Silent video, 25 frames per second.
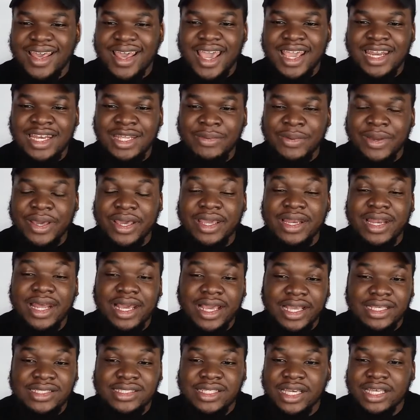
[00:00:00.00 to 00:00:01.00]
Anyway,
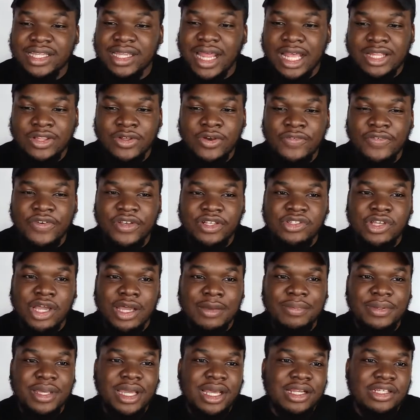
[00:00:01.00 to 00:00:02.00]
like I said, I don't think
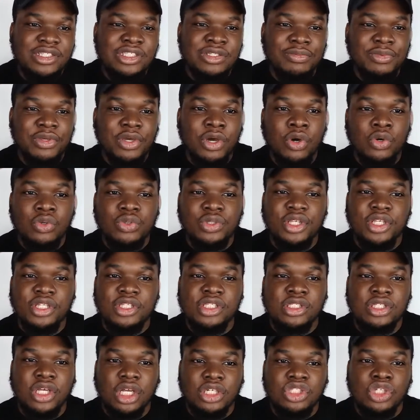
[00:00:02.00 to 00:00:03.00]
Darby Allin should be holding
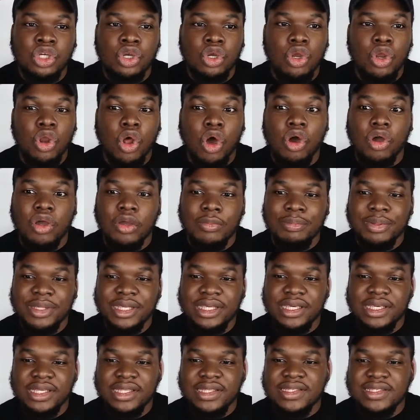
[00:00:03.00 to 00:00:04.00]
such long
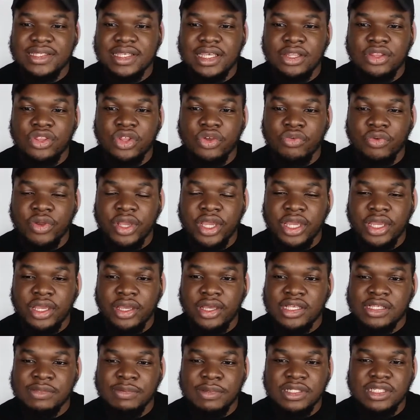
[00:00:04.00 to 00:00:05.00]
beatings in the
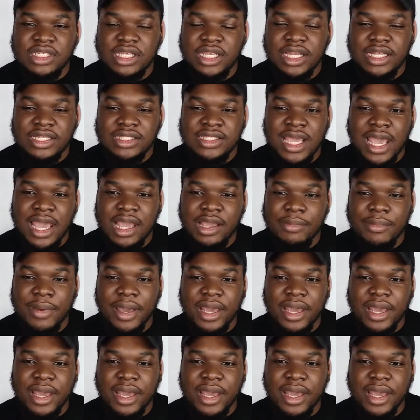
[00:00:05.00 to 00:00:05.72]
ring, especially in a tag